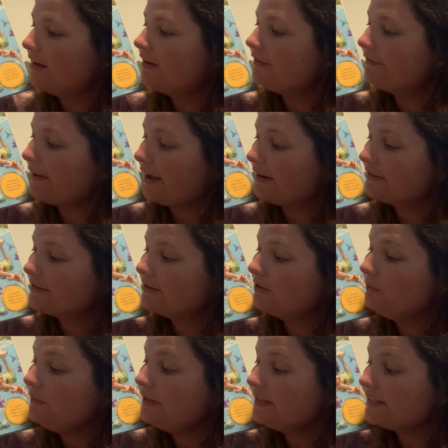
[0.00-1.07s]
Fact:
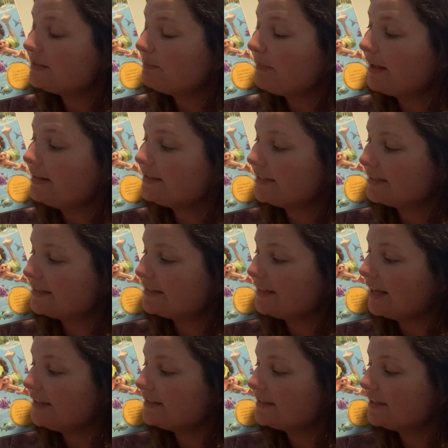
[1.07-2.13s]
when it smells
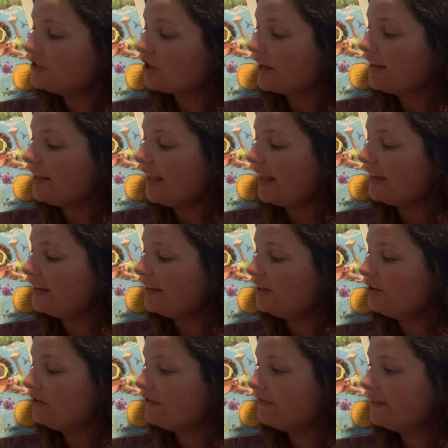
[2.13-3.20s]
insects, the giant
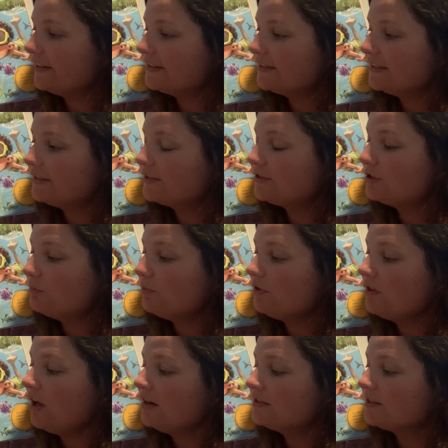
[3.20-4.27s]
anteater flicks its super
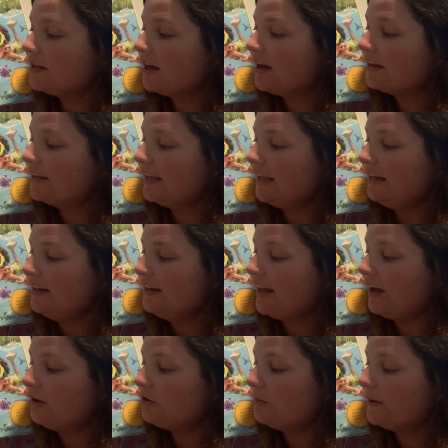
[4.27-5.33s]
long tongue in and
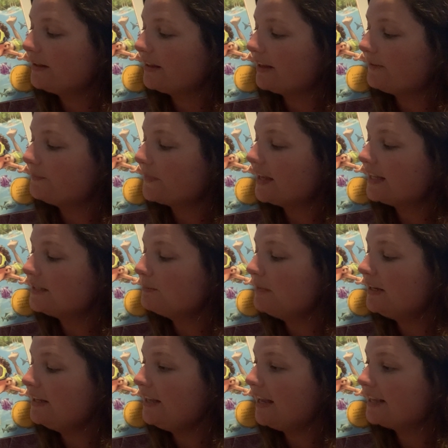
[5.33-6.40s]
out quickly, as
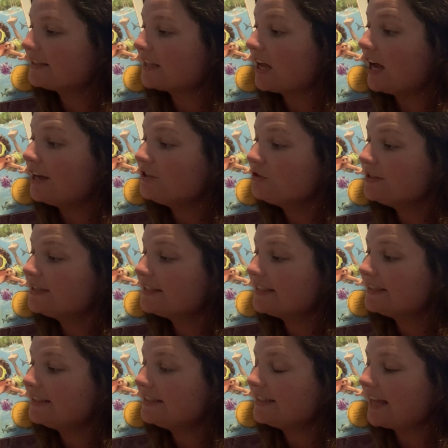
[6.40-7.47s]
many as
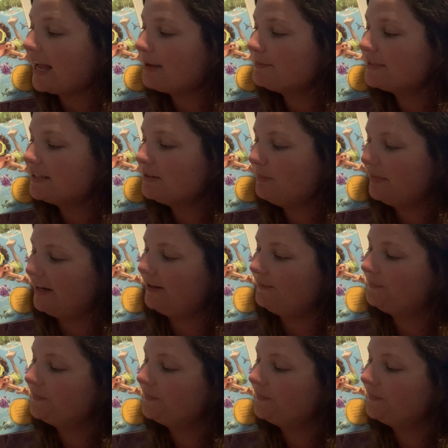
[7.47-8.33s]
160 times in a minute,